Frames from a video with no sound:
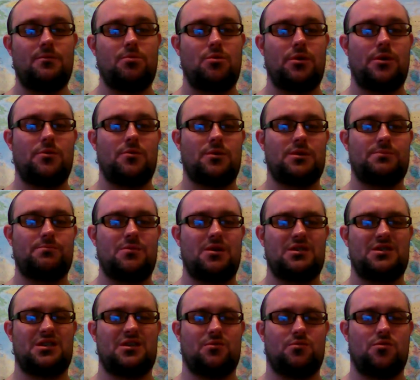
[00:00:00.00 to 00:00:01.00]
probably not as
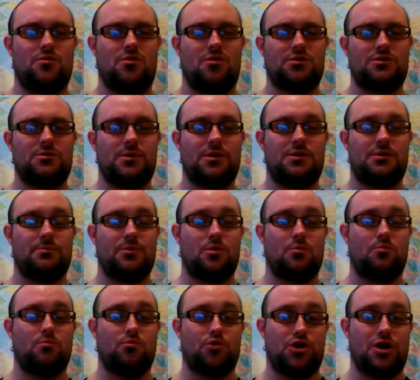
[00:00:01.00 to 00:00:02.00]
much as it was. We used to
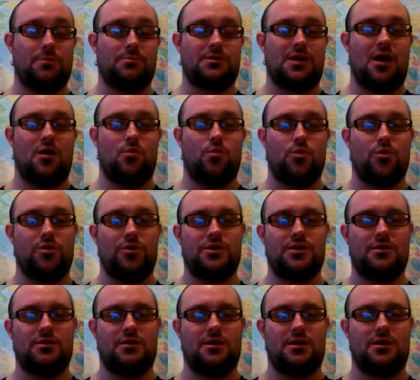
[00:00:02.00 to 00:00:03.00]
build ships out of wood
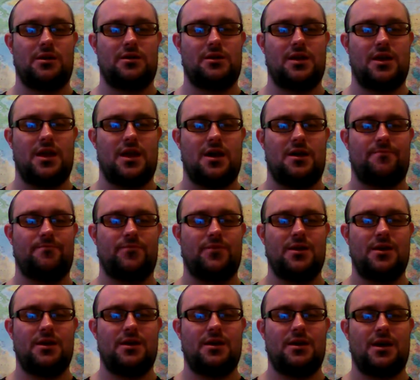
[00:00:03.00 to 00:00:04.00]
in the um,
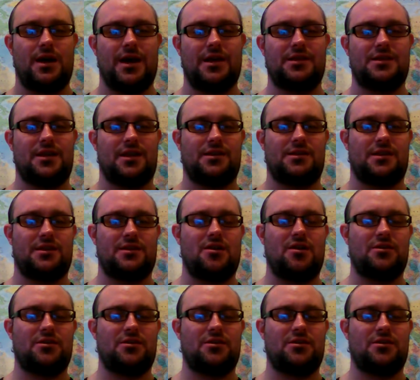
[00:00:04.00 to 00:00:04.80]
18th and